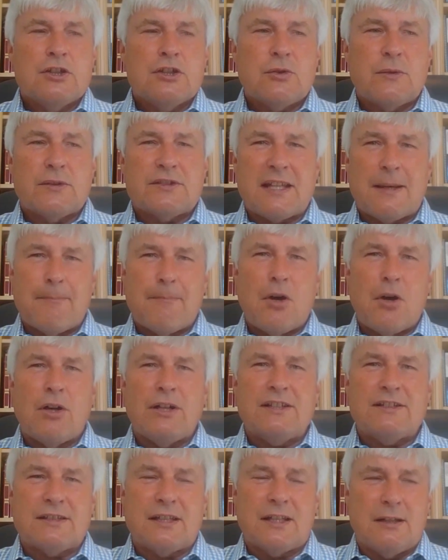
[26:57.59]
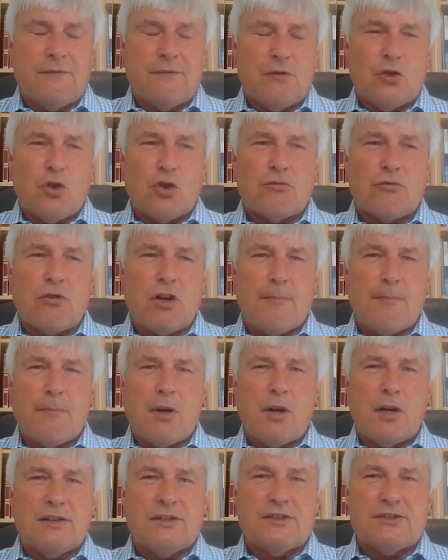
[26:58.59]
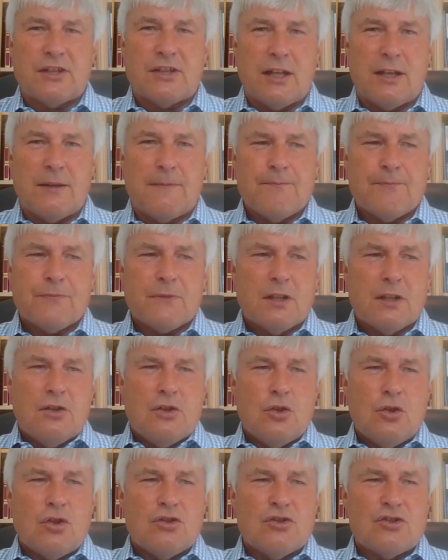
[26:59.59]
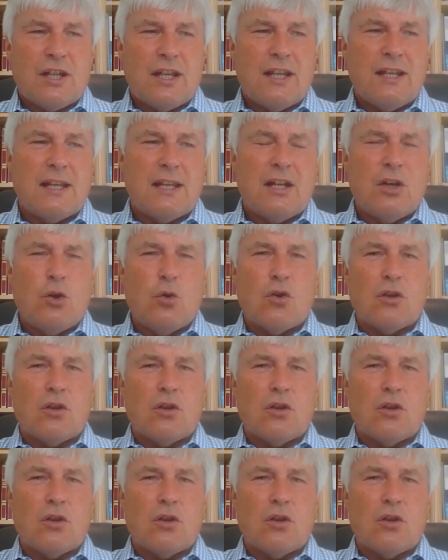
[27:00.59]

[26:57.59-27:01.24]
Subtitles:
So it's that mindset. If you've got the right mindset, you can take any